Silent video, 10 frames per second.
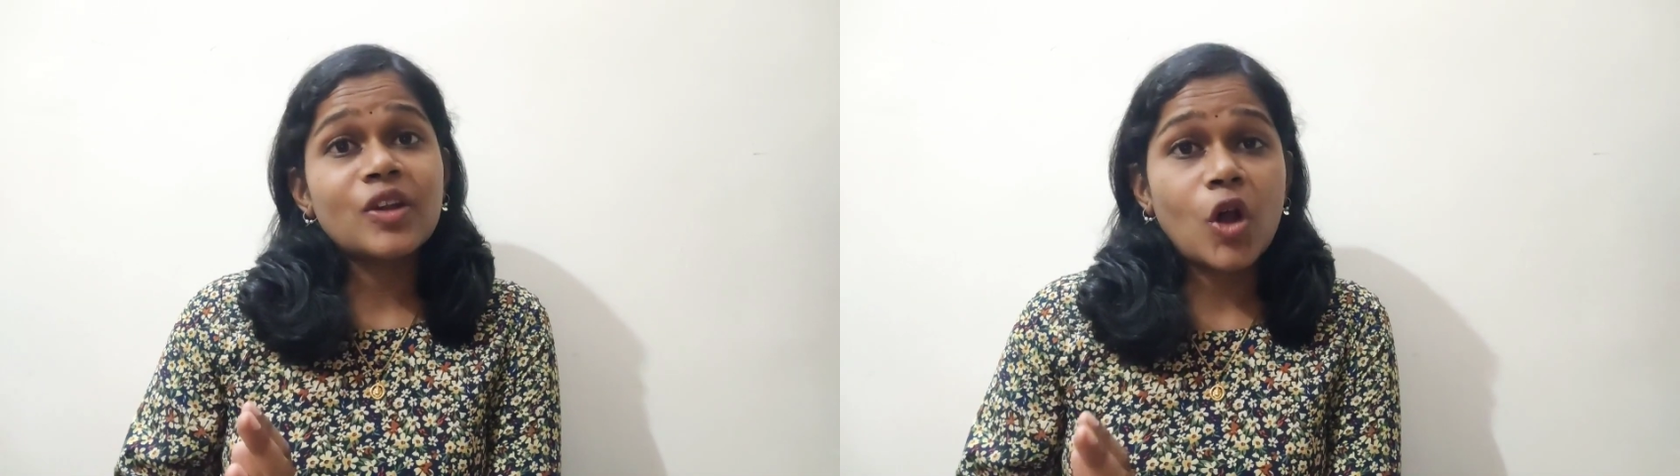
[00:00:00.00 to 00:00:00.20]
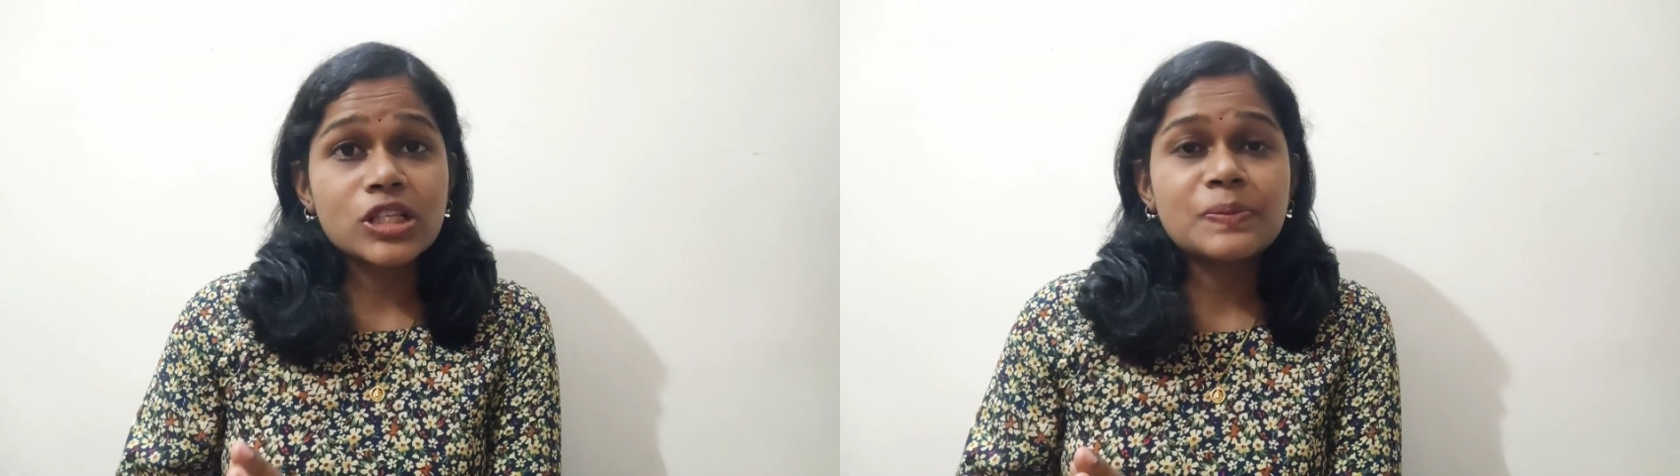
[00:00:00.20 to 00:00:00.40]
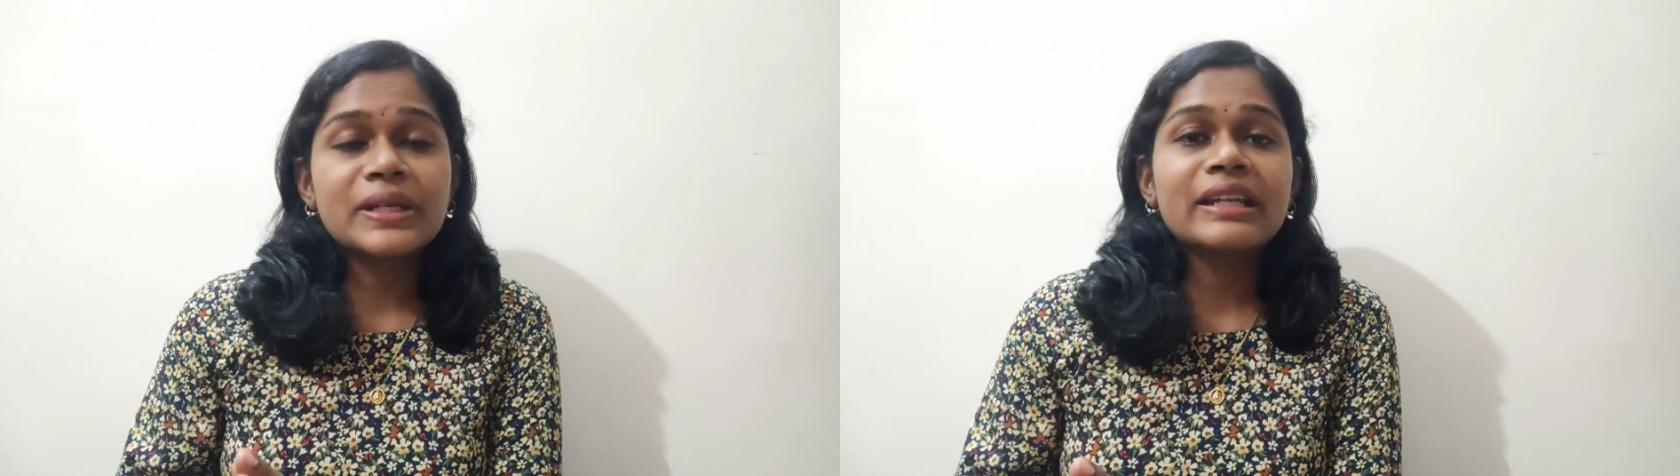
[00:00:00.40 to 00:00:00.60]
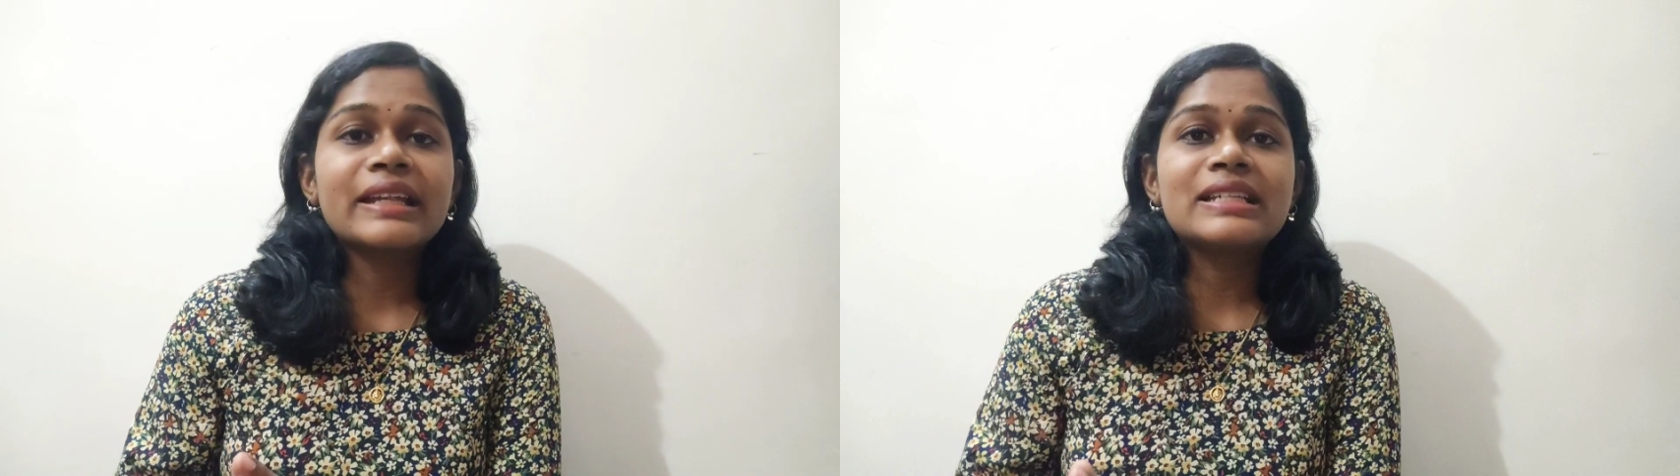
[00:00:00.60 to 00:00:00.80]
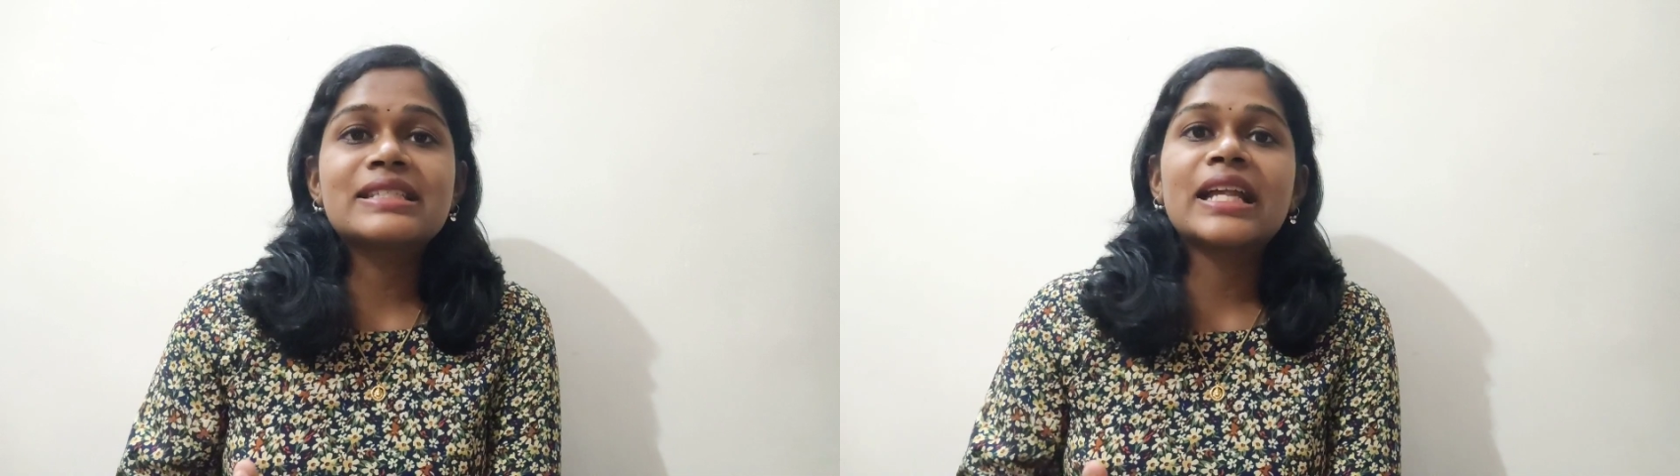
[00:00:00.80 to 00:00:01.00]
in hospital
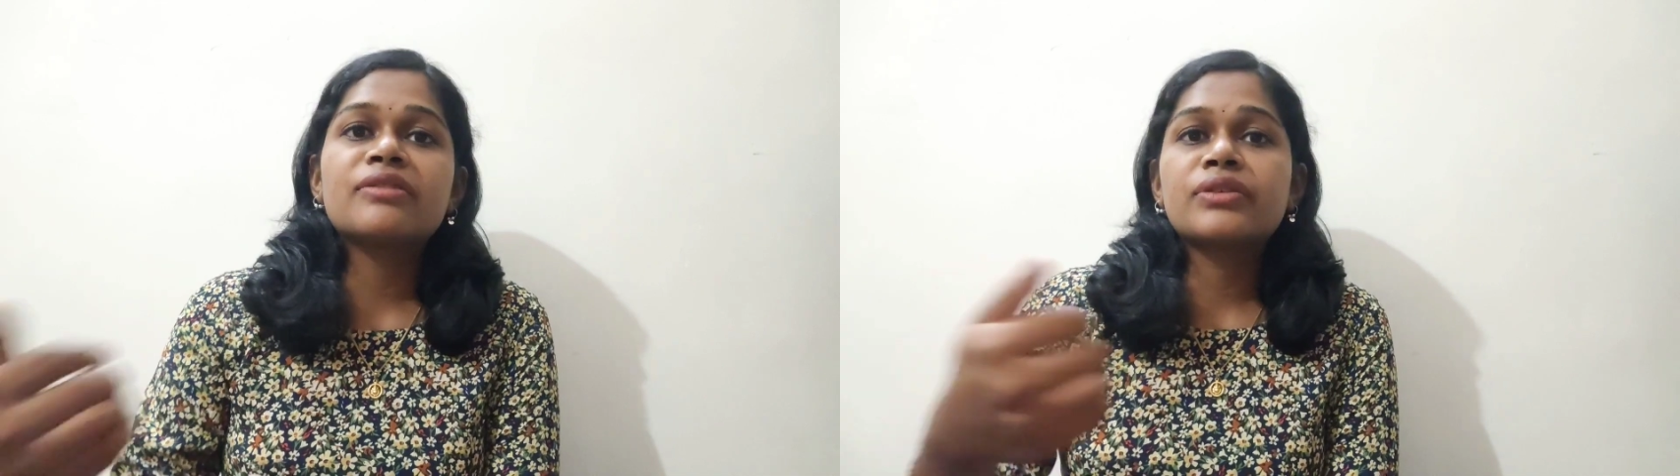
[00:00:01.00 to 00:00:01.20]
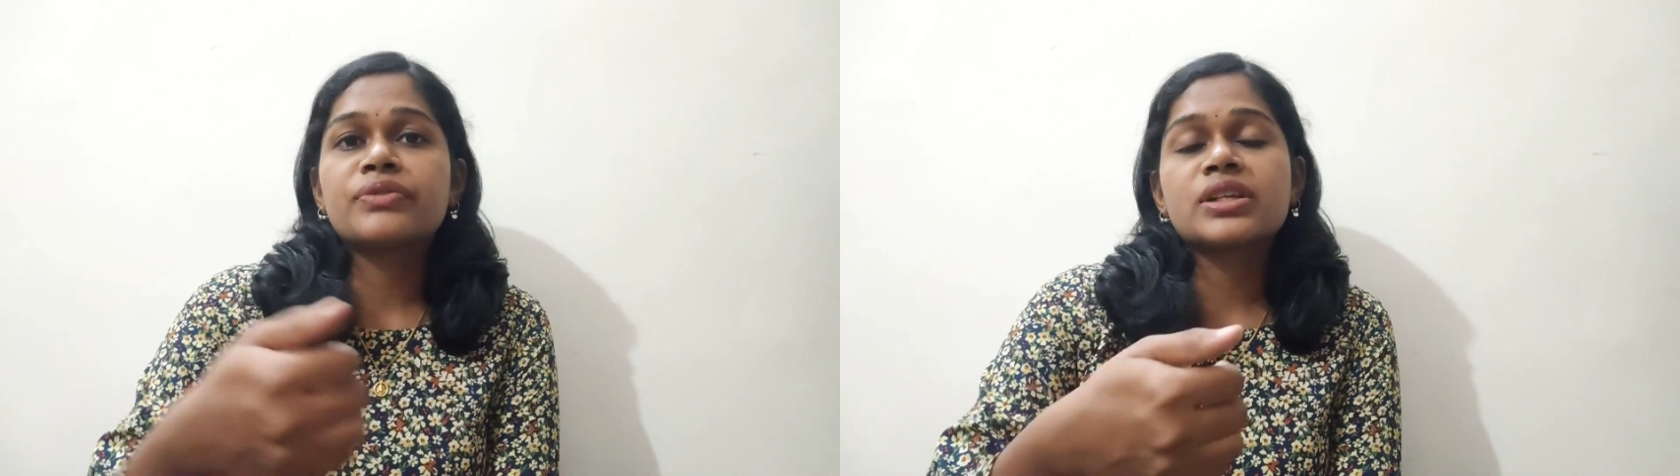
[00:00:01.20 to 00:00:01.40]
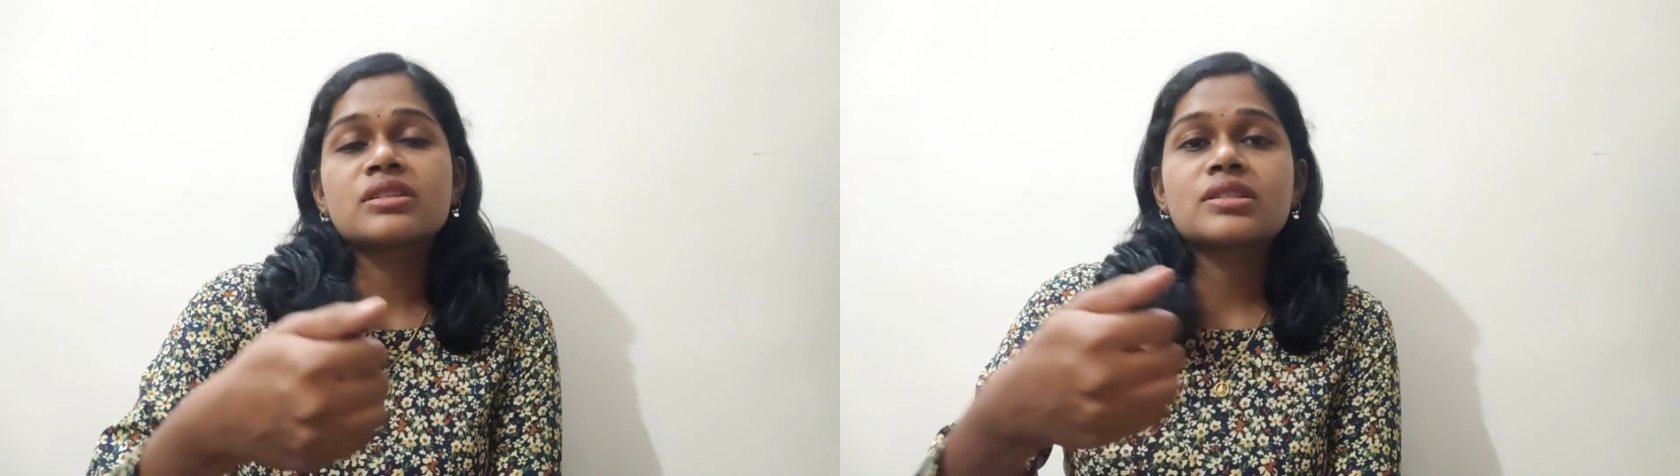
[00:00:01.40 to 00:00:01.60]
itself if it is